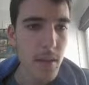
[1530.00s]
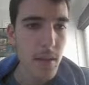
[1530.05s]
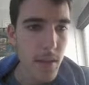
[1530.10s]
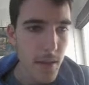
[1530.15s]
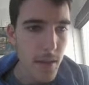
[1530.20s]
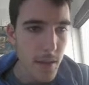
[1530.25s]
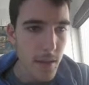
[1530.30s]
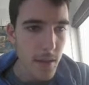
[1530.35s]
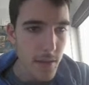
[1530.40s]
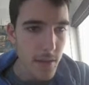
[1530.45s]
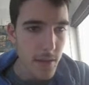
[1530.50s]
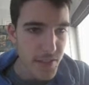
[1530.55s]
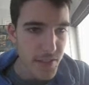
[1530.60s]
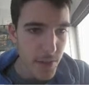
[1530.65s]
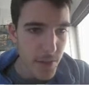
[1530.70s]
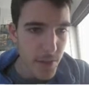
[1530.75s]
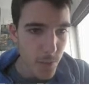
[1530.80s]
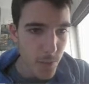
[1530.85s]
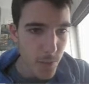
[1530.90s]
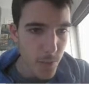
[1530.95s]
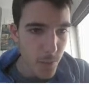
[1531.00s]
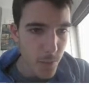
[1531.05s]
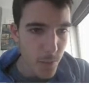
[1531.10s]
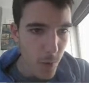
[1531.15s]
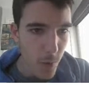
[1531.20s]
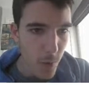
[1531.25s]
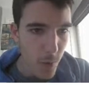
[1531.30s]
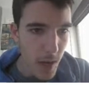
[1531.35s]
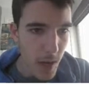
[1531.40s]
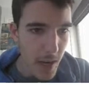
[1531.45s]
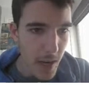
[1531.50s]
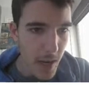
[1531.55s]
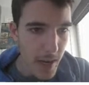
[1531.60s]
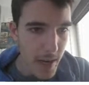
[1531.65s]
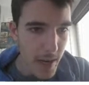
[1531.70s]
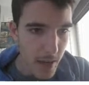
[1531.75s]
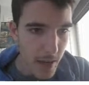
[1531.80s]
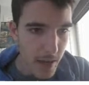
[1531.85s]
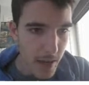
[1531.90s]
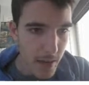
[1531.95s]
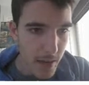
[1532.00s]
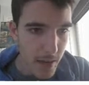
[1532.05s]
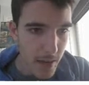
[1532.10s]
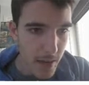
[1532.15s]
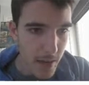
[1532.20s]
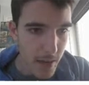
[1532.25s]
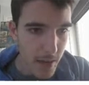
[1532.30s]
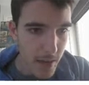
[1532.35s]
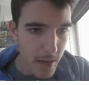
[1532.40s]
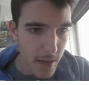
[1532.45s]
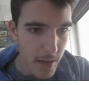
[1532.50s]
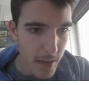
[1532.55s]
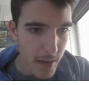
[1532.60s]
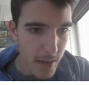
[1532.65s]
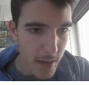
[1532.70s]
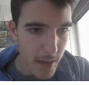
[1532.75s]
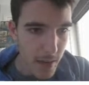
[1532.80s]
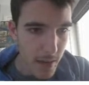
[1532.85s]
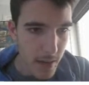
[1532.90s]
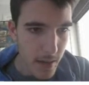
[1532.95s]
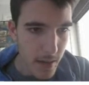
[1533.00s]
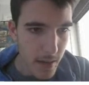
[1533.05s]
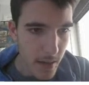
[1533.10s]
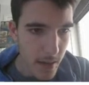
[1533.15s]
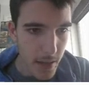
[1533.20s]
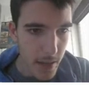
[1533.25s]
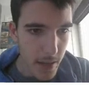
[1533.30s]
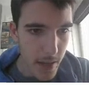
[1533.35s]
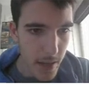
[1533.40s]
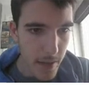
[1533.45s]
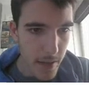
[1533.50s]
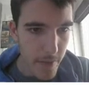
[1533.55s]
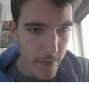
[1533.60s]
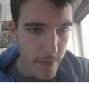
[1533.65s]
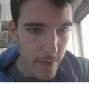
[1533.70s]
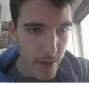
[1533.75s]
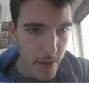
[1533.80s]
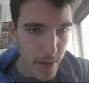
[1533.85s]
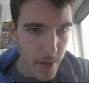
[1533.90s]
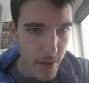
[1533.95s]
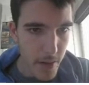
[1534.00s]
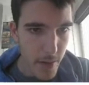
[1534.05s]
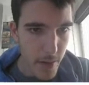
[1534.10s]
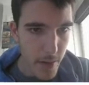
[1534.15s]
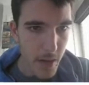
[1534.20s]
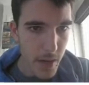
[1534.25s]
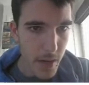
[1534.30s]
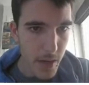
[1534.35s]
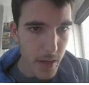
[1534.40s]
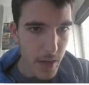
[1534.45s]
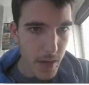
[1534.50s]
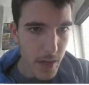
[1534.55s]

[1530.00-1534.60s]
So 1, 9, 11 and 13.